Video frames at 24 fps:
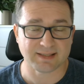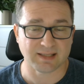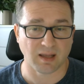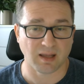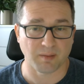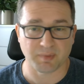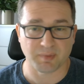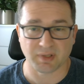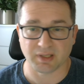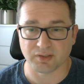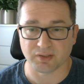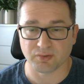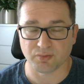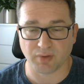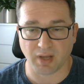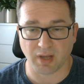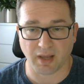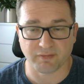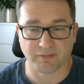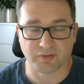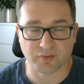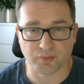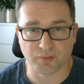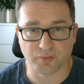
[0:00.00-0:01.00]
You
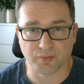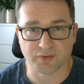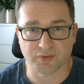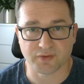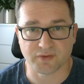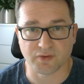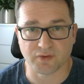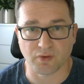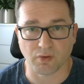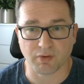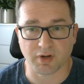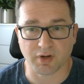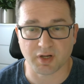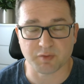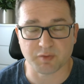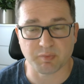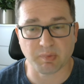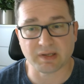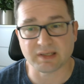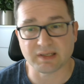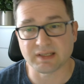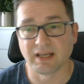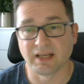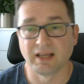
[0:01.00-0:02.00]
have to use storage,
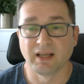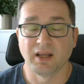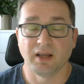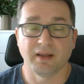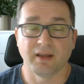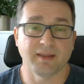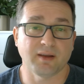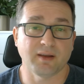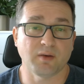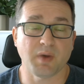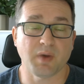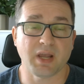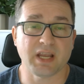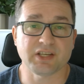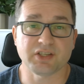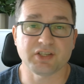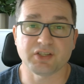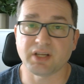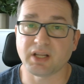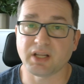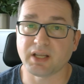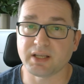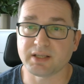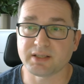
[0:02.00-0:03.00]
but the question
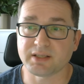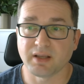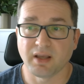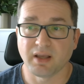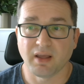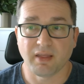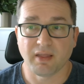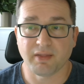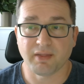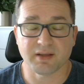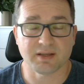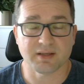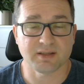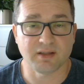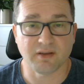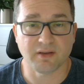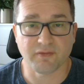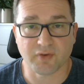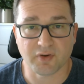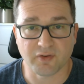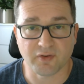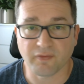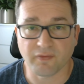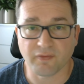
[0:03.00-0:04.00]
is, there's
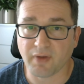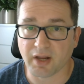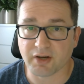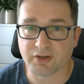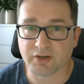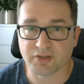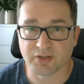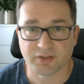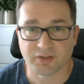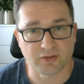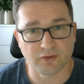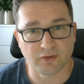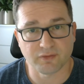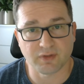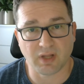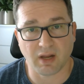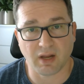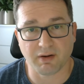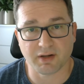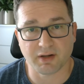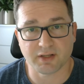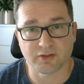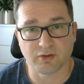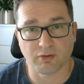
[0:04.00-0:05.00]
different versions of
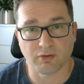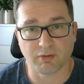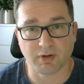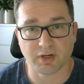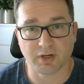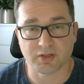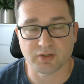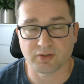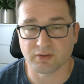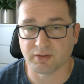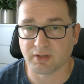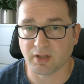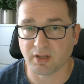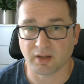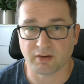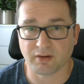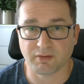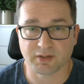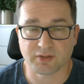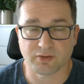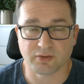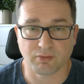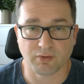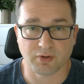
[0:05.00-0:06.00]
direct storage 1,
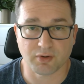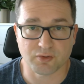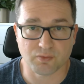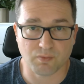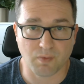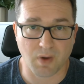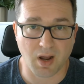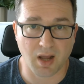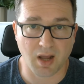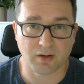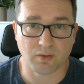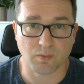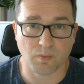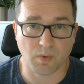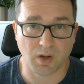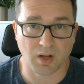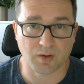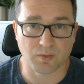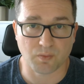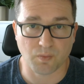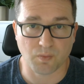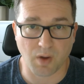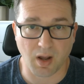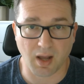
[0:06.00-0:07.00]

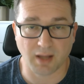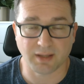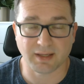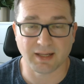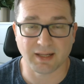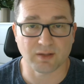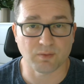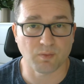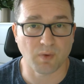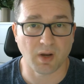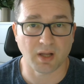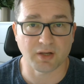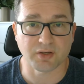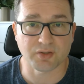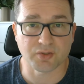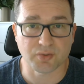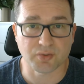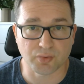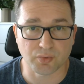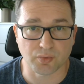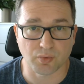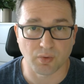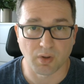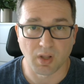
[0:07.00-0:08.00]
1.1, and
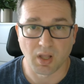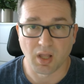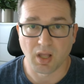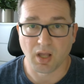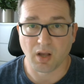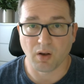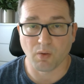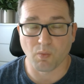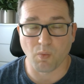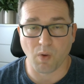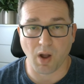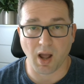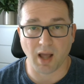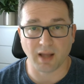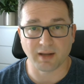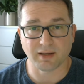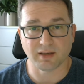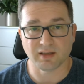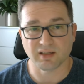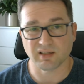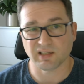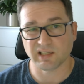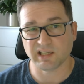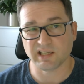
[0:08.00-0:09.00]
1.2. 1
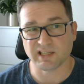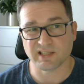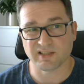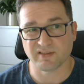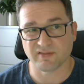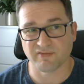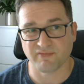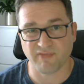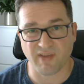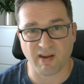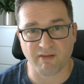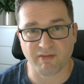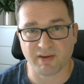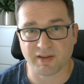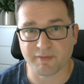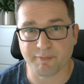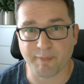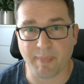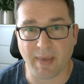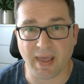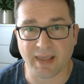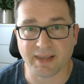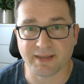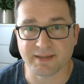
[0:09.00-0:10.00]
is very
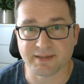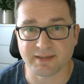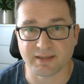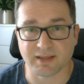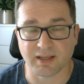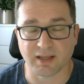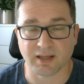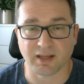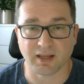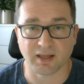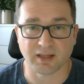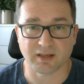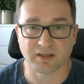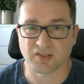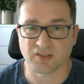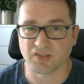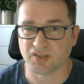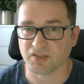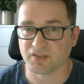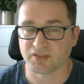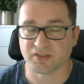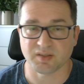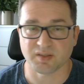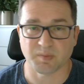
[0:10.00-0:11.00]
basic and
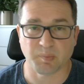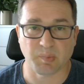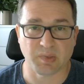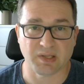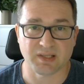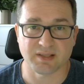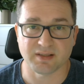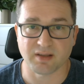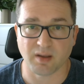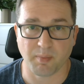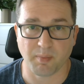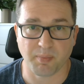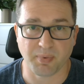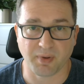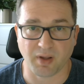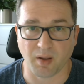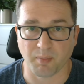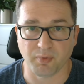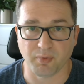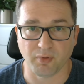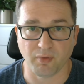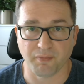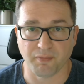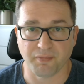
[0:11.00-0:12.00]
just speeds up a
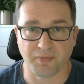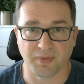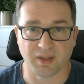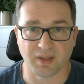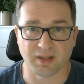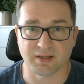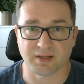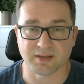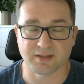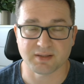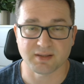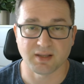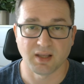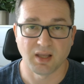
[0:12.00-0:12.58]
couple of things.